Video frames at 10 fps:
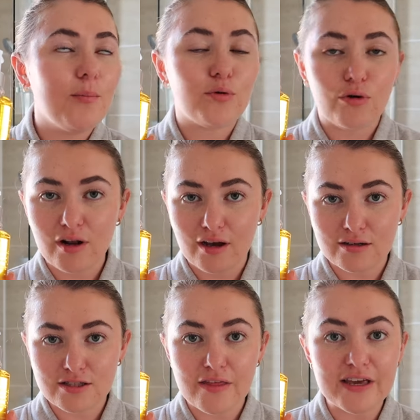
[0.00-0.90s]

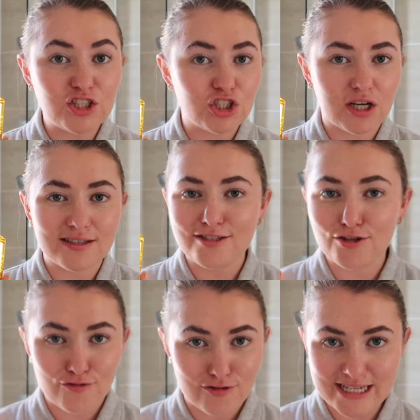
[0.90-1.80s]
products, they just
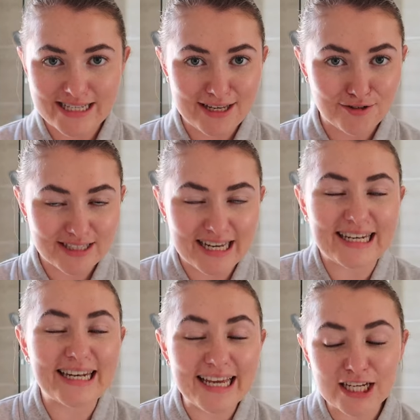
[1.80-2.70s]
reset your
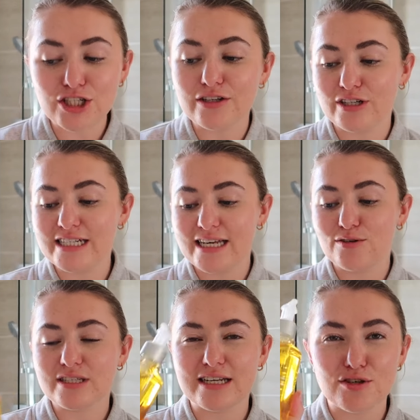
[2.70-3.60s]
skin, literally reset your skin.